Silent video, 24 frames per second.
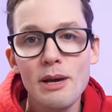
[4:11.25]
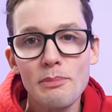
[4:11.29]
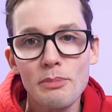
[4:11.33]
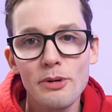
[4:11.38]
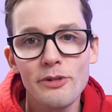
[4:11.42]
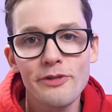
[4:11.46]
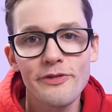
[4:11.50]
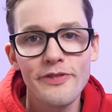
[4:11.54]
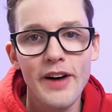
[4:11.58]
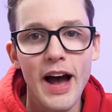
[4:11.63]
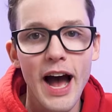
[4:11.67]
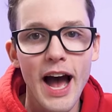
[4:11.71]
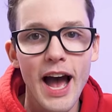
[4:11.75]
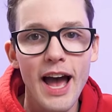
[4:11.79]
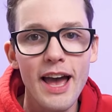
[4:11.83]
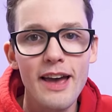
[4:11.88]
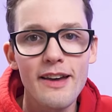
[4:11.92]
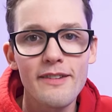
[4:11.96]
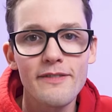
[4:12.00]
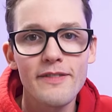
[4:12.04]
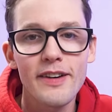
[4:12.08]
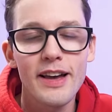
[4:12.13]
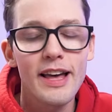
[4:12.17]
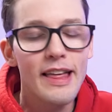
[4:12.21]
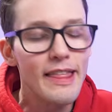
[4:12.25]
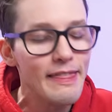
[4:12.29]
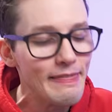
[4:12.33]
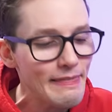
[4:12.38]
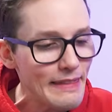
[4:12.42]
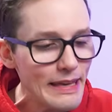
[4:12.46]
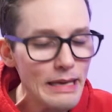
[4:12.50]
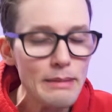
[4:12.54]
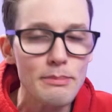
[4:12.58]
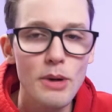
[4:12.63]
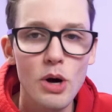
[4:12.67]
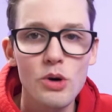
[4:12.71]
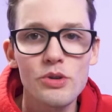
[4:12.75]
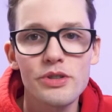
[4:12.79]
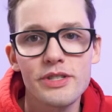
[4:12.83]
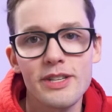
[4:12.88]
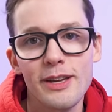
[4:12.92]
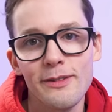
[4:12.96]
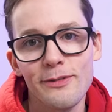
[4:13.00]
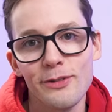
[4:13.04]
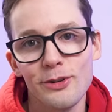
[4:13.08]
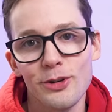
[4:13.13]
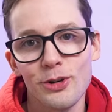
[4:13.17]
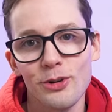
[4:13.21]
number 5, the most
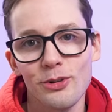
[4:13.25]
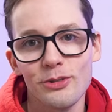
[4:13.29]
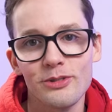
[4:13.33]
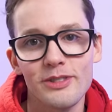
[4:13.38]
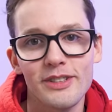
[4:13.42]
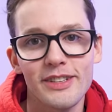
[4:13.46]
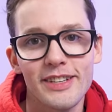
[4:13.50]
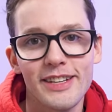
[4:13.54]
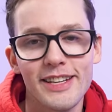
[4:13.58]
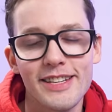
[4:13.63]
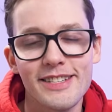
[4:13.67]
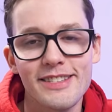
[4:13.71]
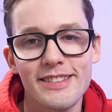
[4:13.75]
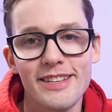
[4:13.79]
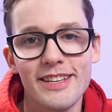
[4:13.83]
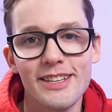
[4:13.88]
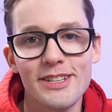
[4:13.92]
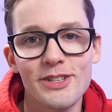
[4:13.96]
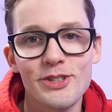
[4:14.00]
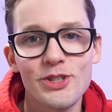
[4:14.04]
difficult is the